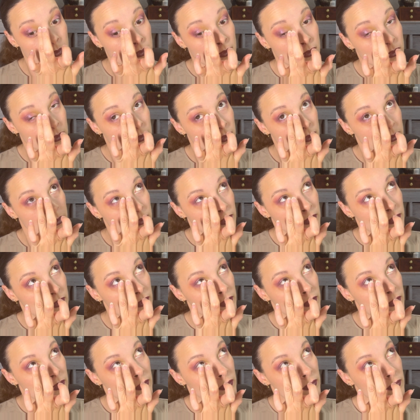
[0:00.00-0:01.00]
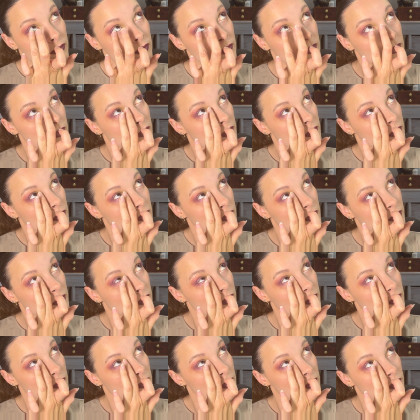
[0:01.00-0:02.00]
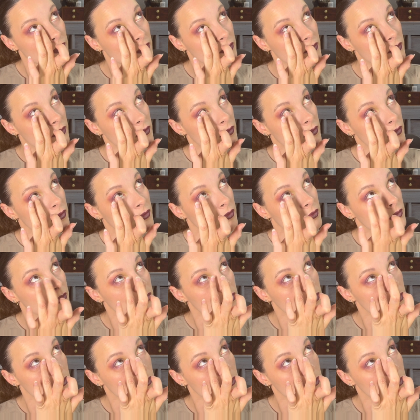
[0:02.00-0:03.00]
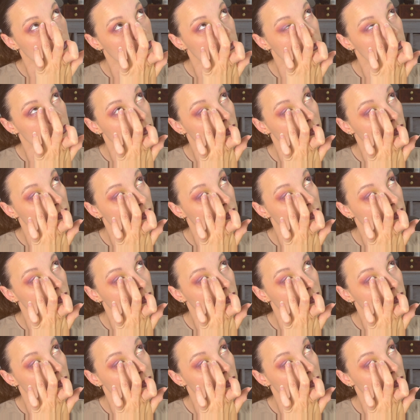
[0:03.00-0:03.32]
and I put it on the lower